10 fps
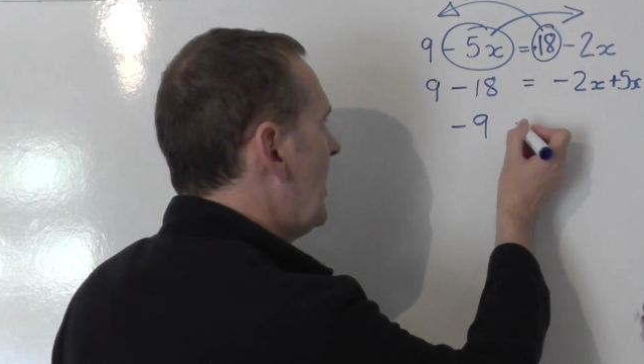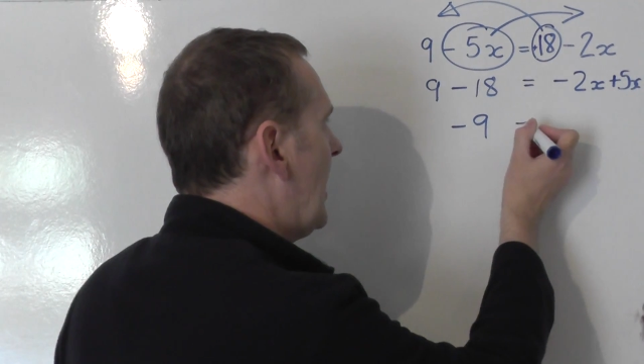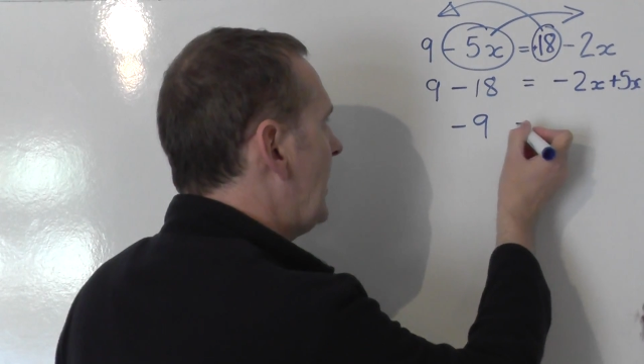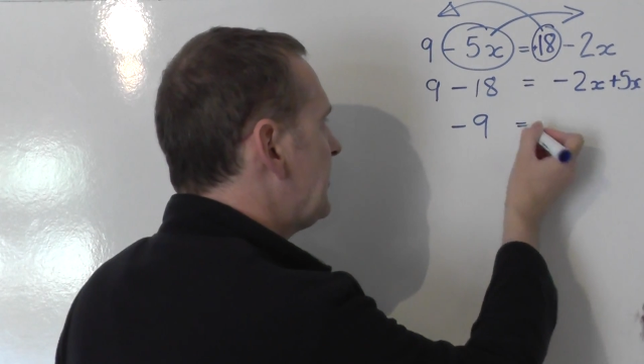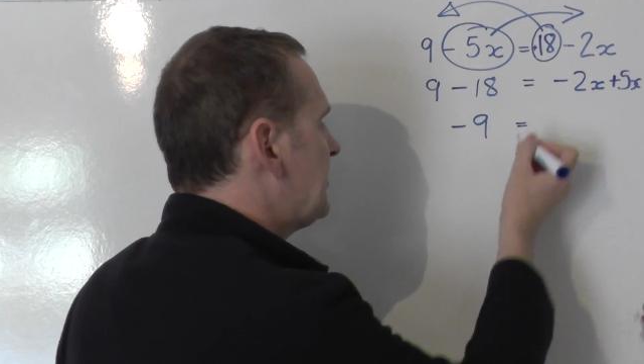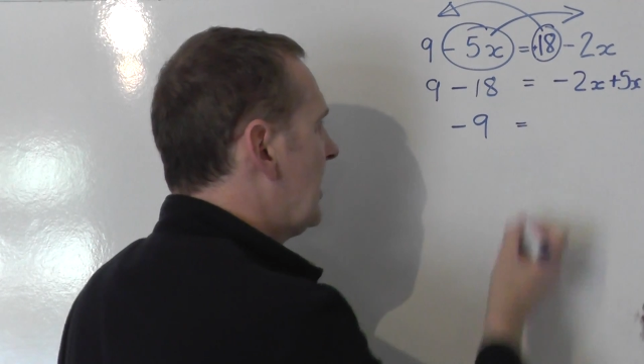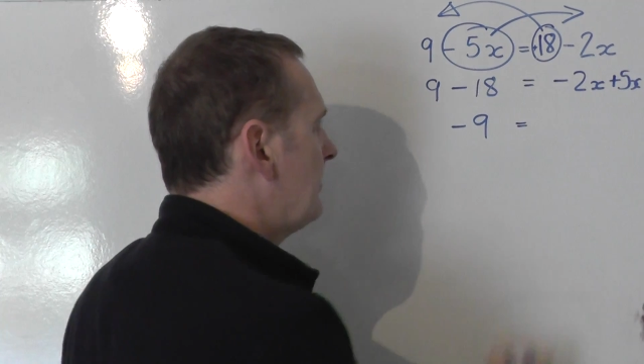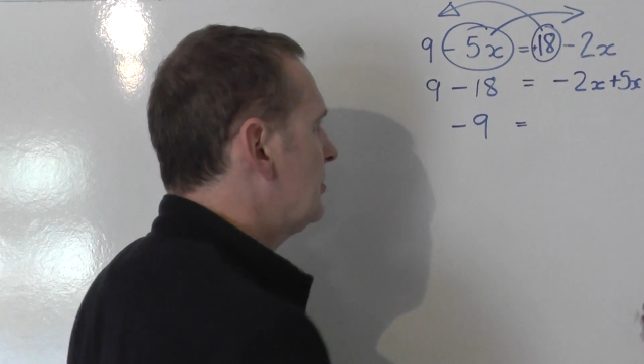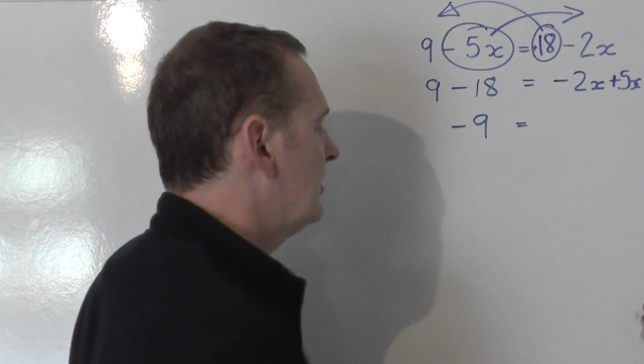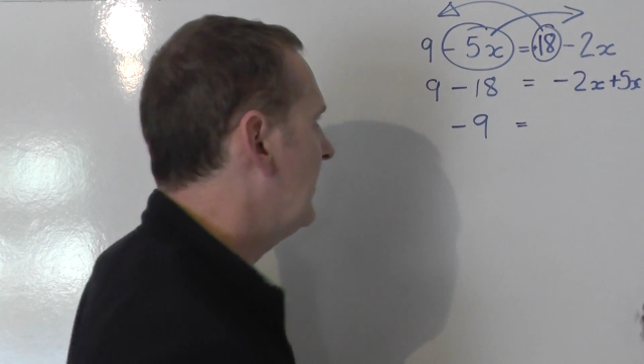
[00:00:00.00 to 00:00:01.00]
and the same
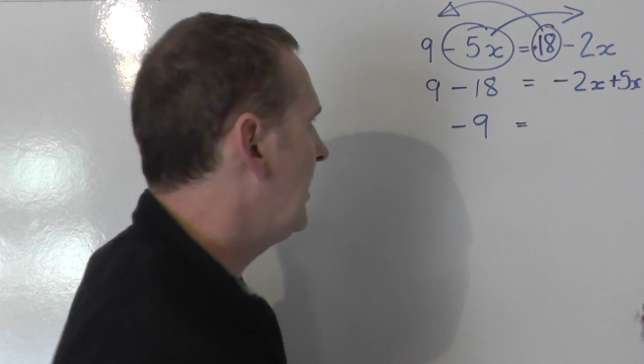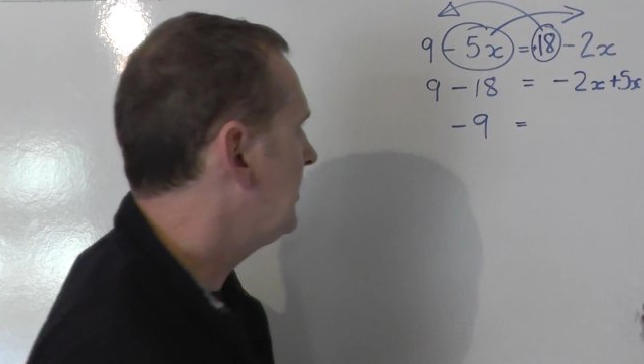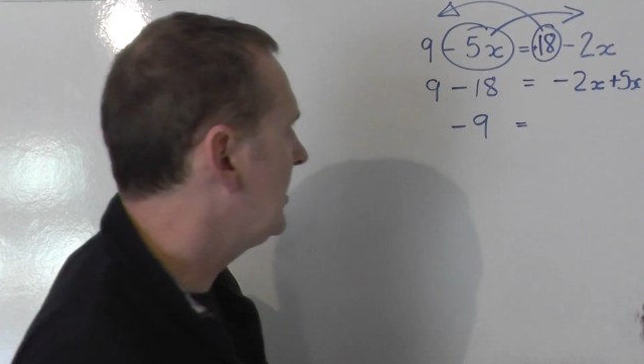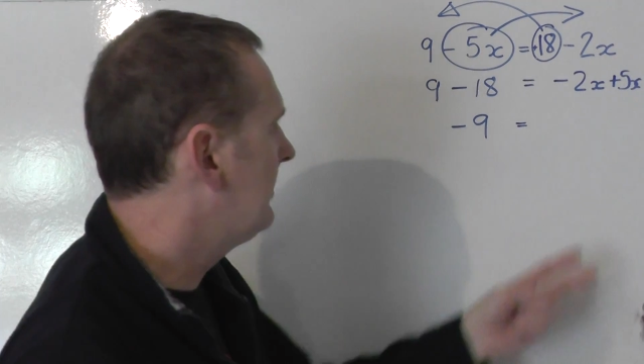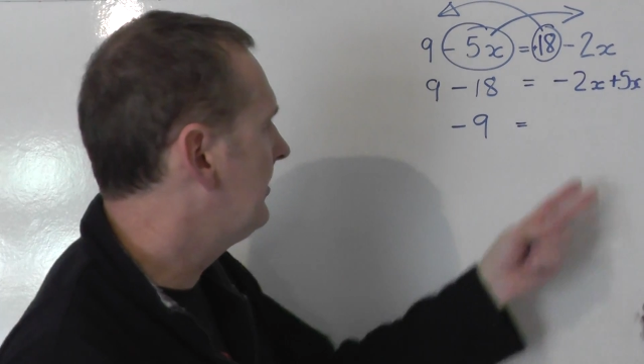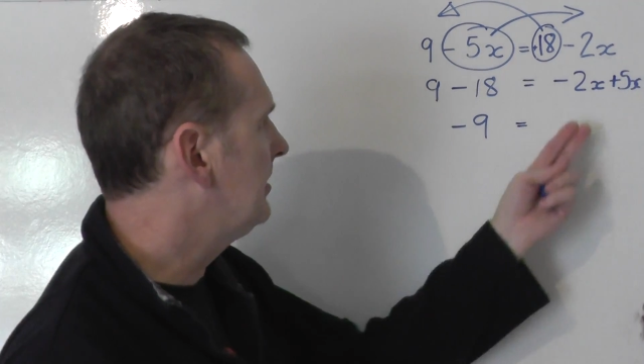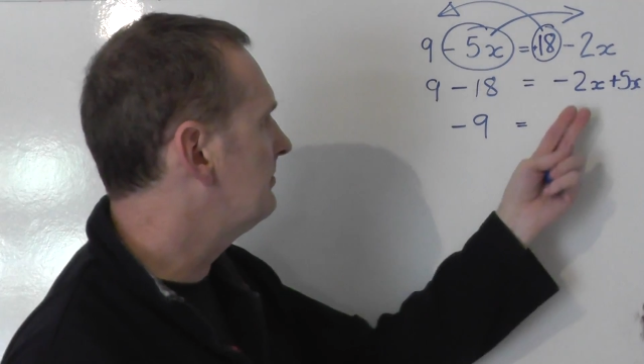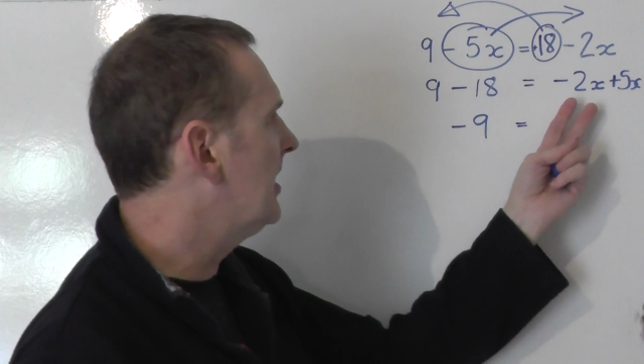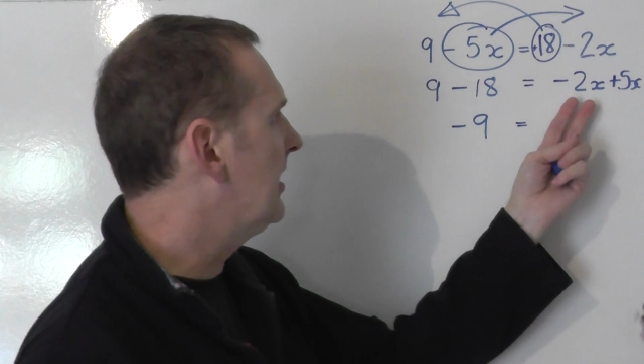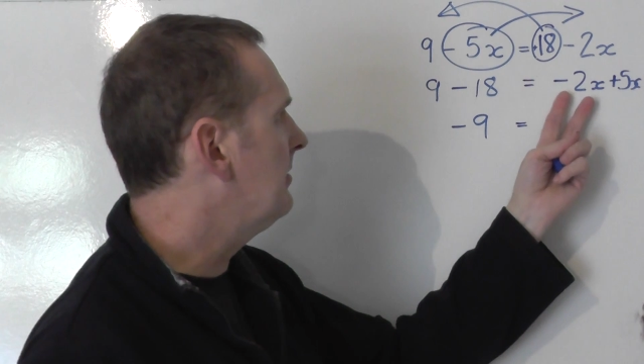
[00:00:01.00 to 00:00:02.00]
sort of idea on the
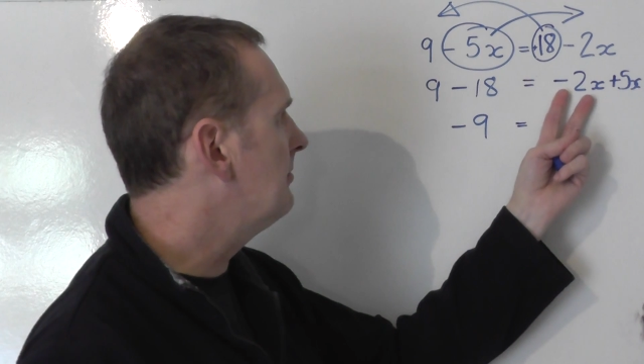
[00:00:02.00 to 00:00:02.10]
right,